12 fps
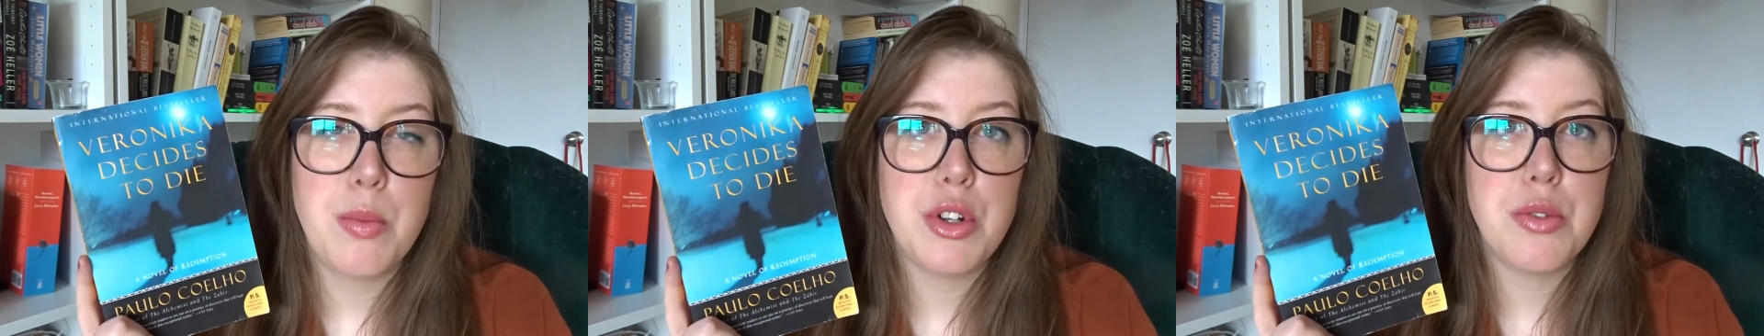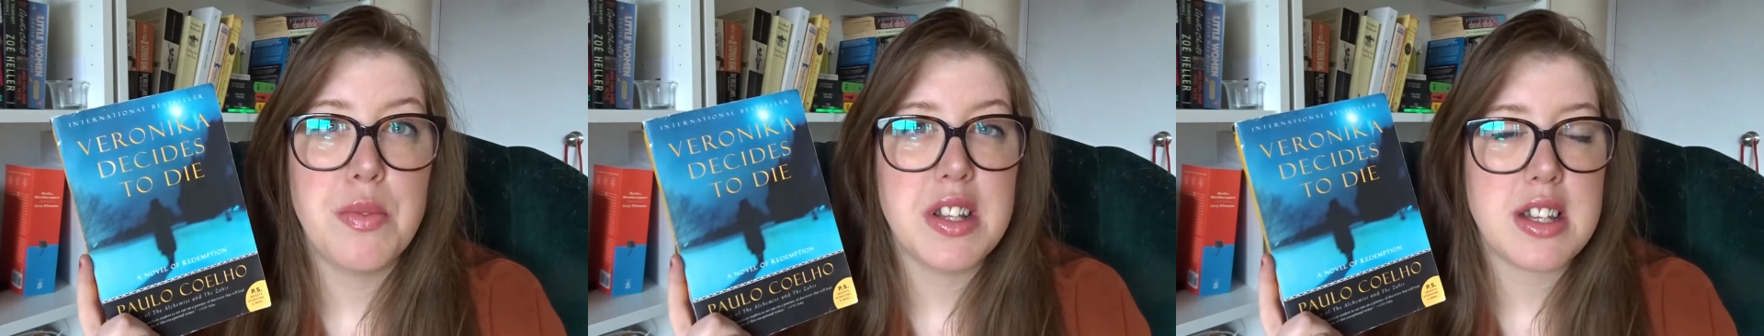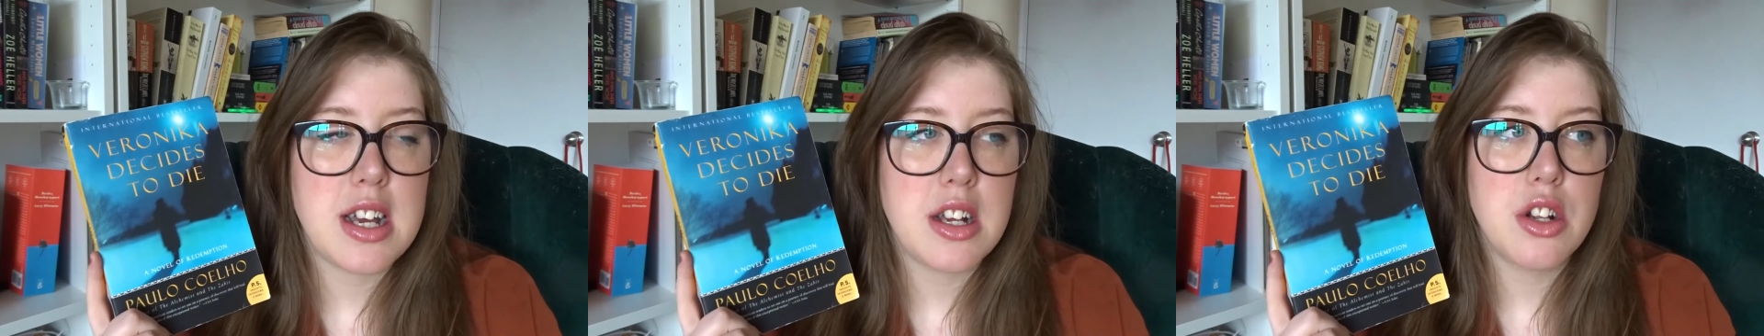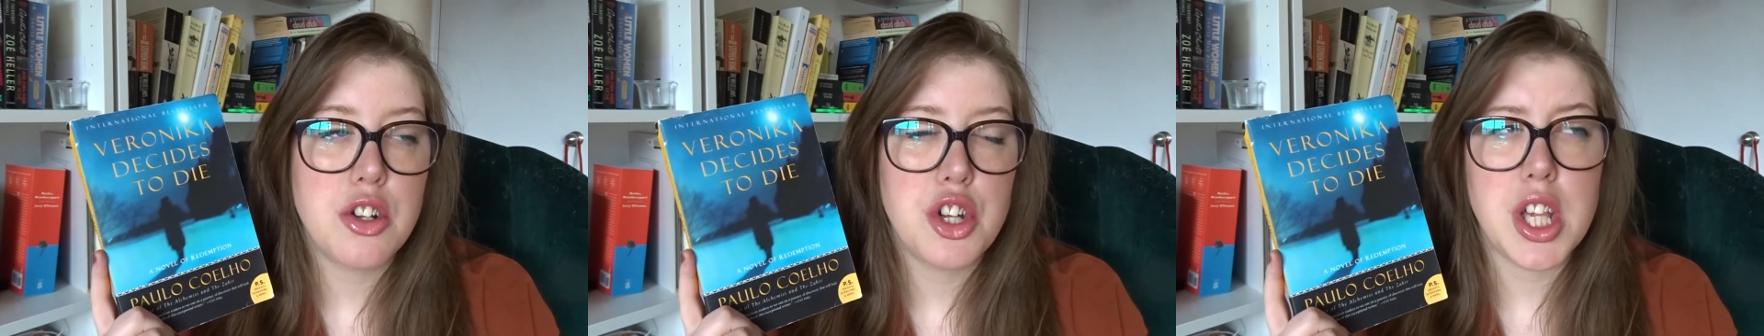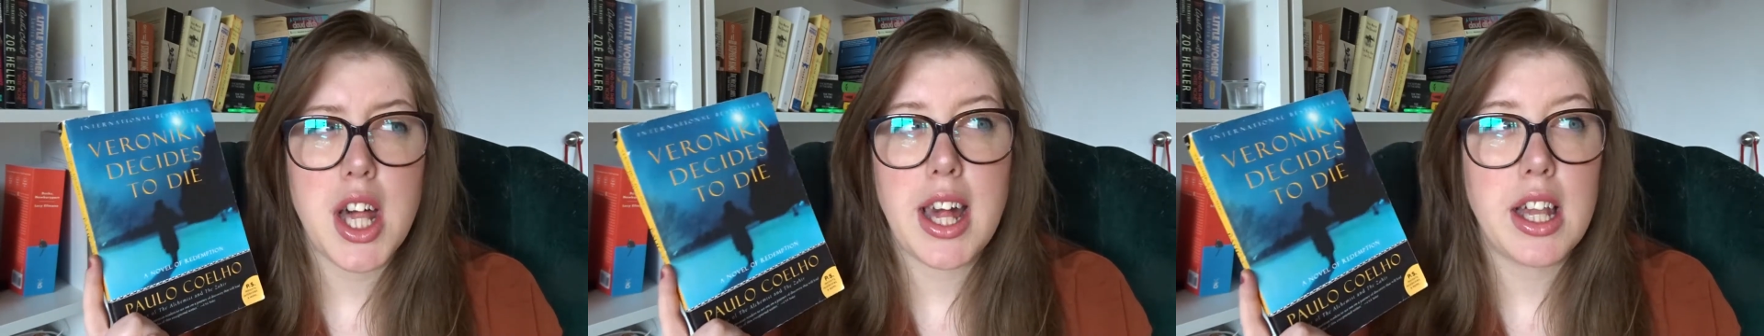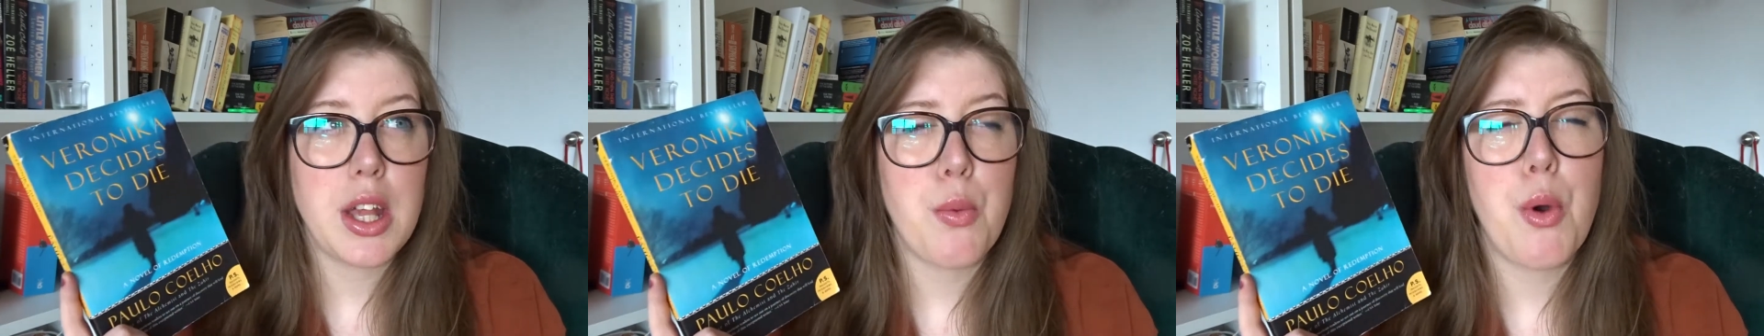which means that she
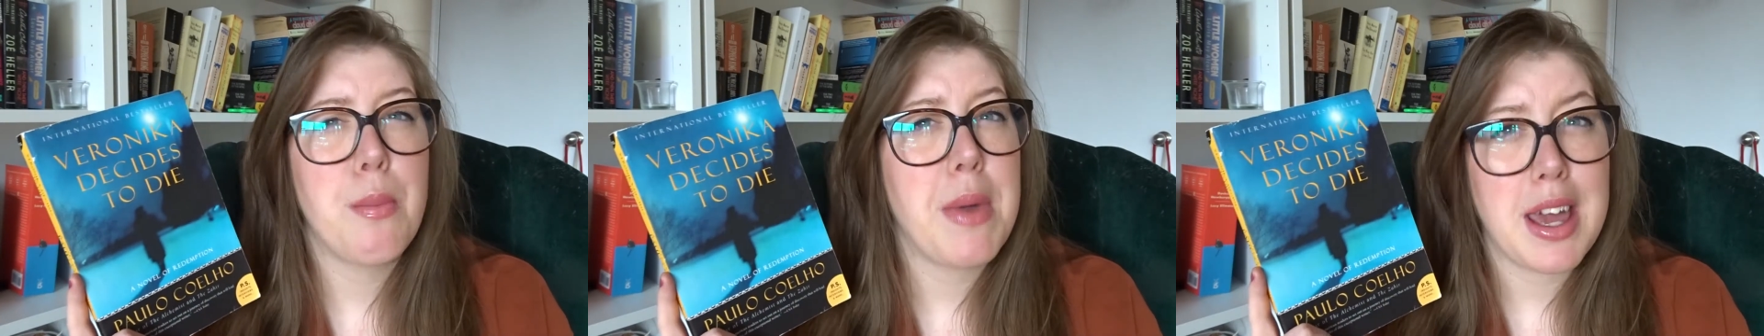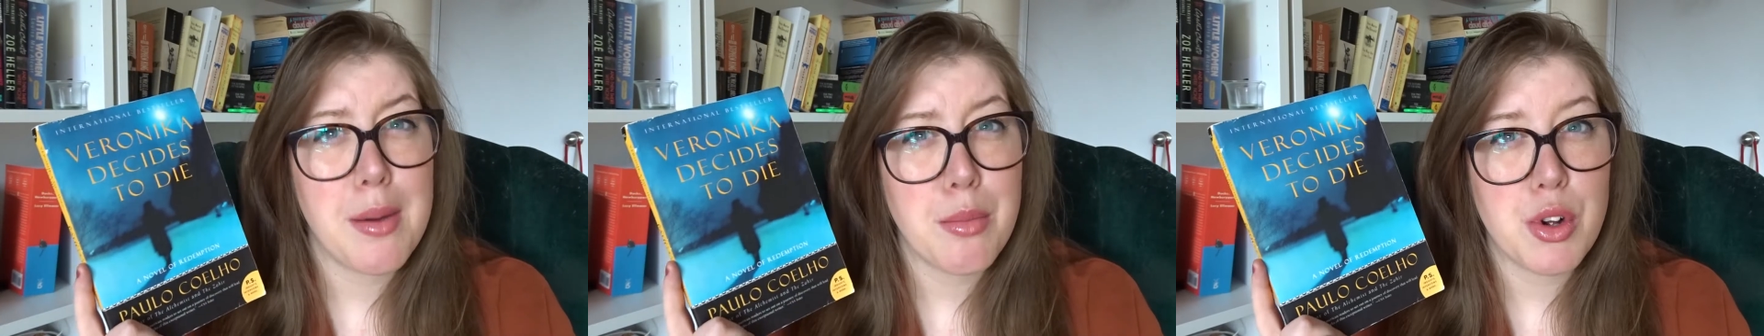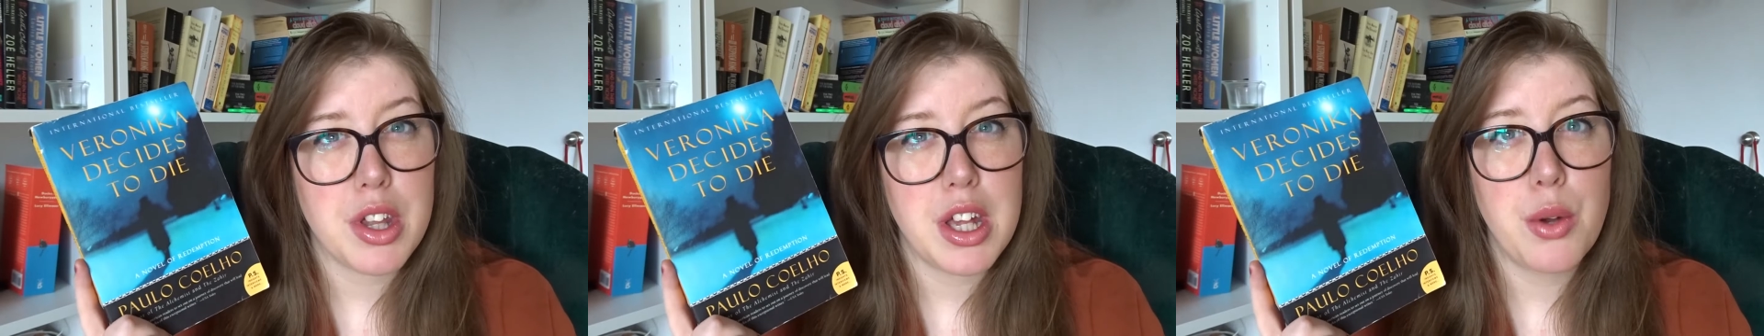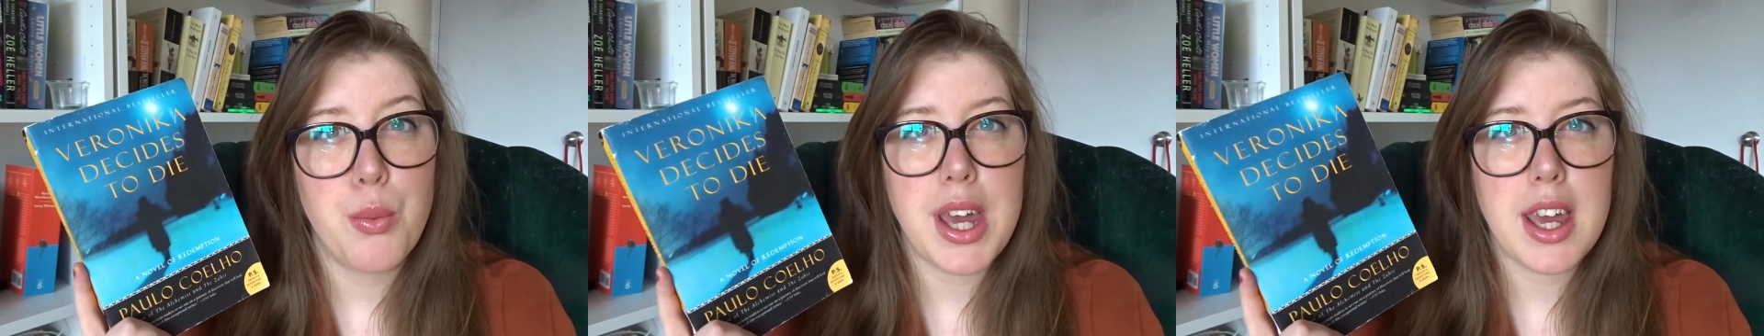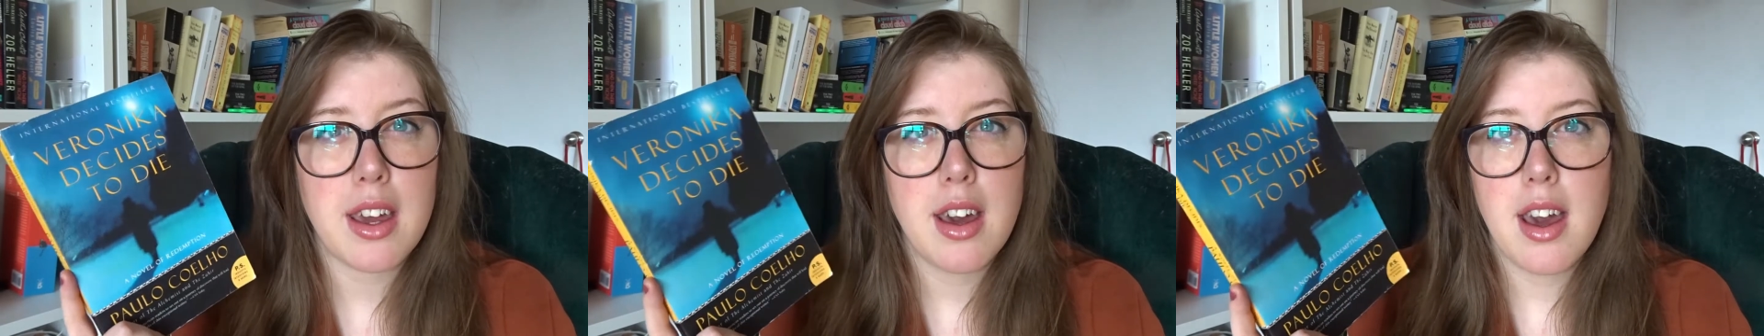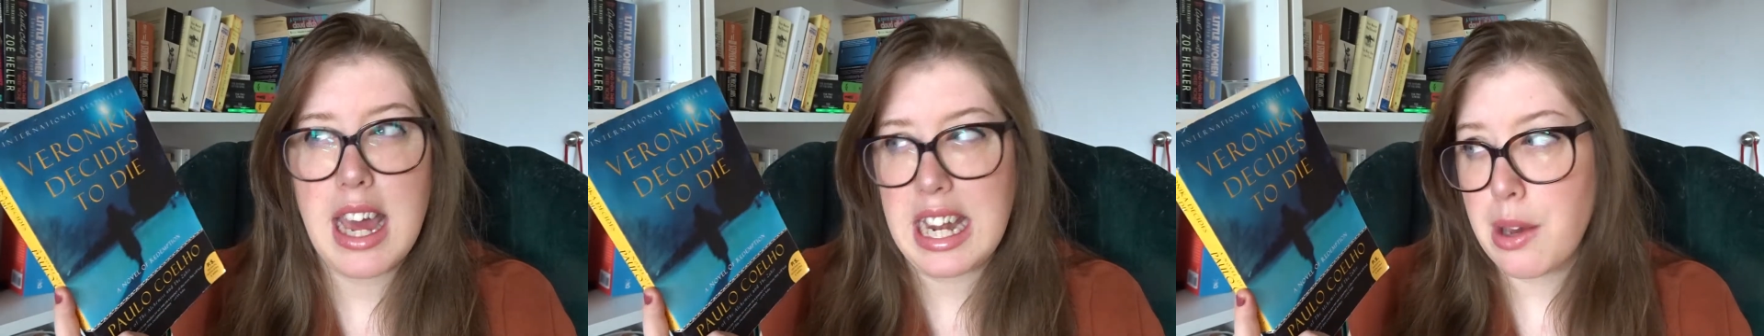likely won't make it more than a week
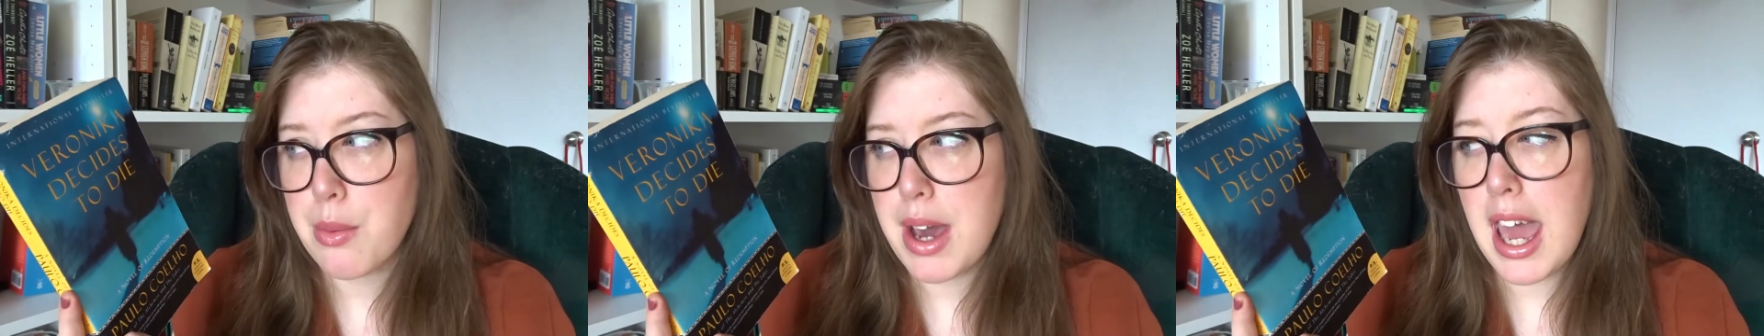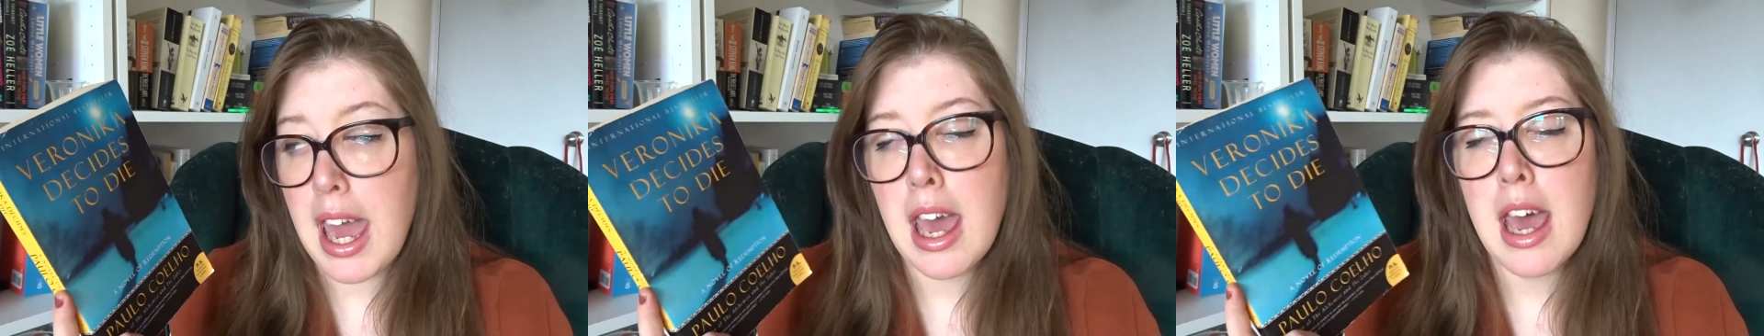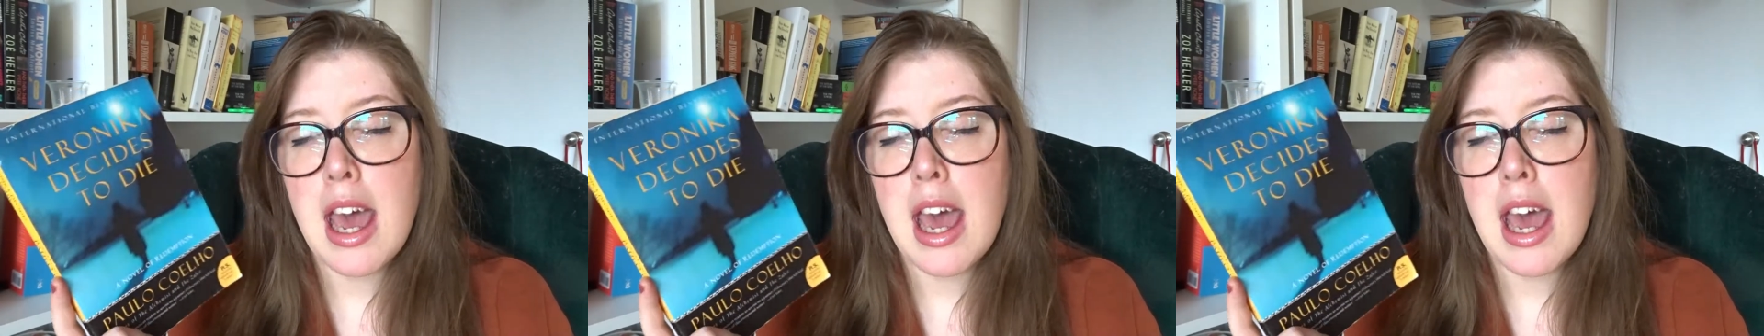anyway.